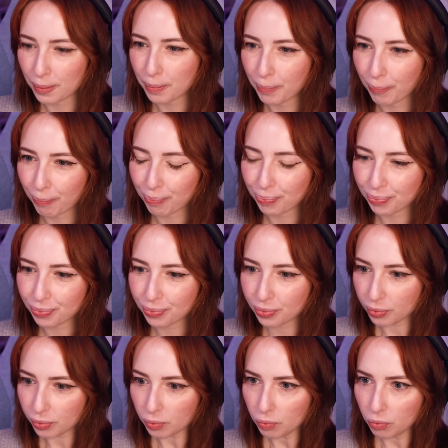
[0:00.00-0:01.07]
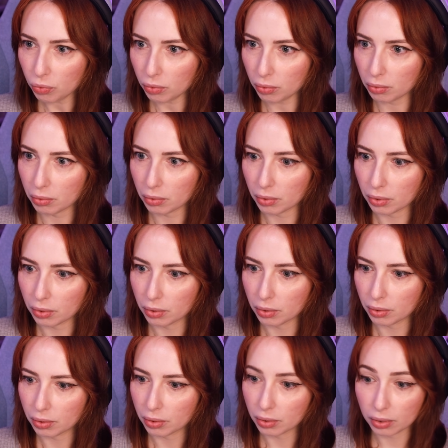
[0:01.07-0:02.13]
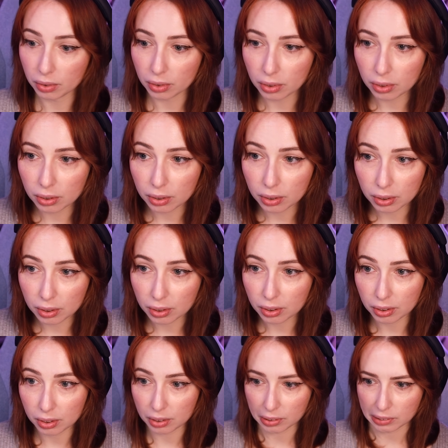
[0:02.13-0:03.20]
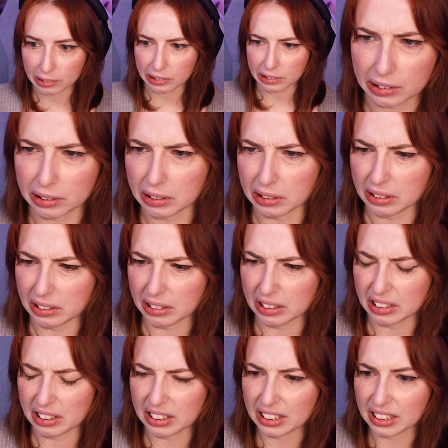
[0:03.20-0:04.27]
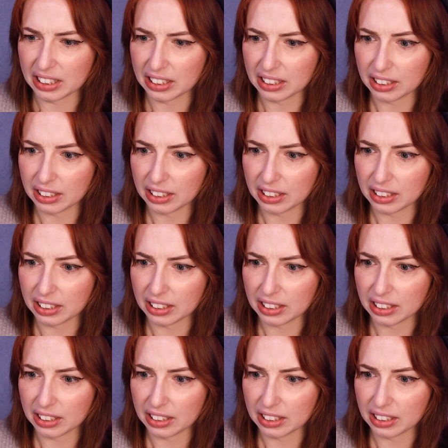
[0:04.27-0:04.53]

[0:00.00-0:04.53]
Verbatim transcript: Ow, you're, uh, squeezing really tight.